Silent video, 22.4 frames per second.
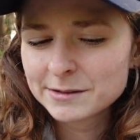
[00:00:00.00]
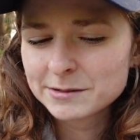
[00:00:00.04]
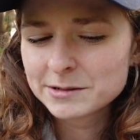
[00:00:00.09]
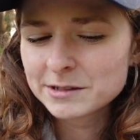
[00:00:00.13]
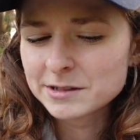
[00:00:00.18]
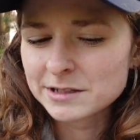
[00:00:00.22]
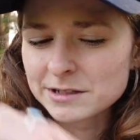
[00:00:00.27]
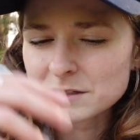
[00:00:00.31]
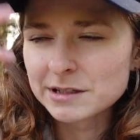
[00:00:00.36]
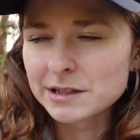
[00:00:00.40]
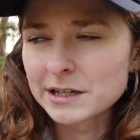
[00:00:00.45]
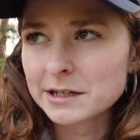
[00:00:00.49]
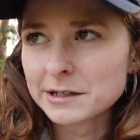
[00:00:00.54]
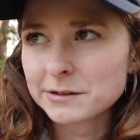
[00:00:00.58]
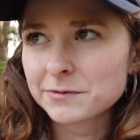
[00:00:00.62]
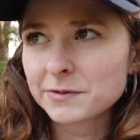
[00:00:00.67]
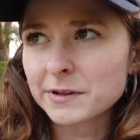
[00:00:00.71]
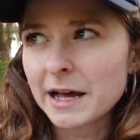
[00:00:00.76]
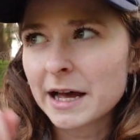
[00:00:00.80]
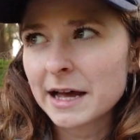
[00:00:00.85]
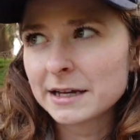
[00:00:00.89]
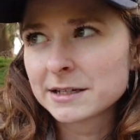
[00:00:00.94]
Because like
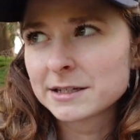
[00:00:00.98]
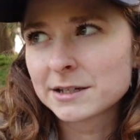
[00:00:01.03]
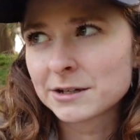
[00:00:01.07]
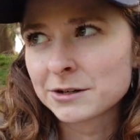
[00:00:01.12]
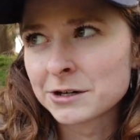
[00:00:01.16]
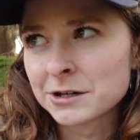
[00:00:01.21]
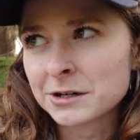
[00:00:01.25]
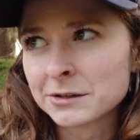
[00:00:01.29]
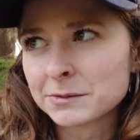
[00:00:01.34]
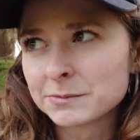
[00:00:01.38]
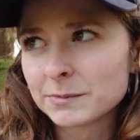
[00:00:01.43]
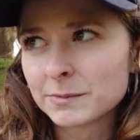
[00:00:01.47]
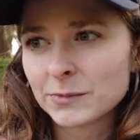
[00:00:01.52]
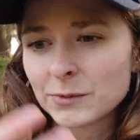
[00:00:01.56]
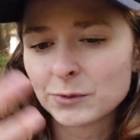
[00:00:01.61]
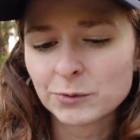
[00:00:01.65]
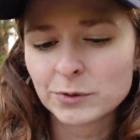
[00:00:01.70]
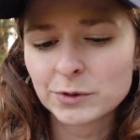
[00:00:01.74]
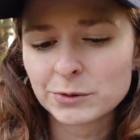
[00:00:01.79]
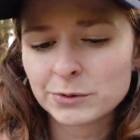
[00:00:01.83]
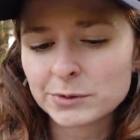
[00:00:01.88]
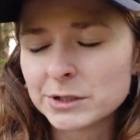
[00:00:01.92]
flags are,
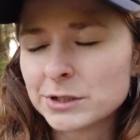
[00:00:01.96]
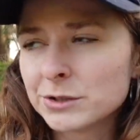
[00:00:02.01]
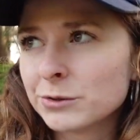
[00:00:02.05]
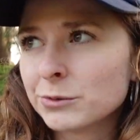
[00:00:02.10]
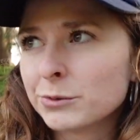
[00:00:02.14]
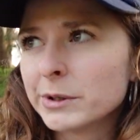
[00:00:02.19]
what do?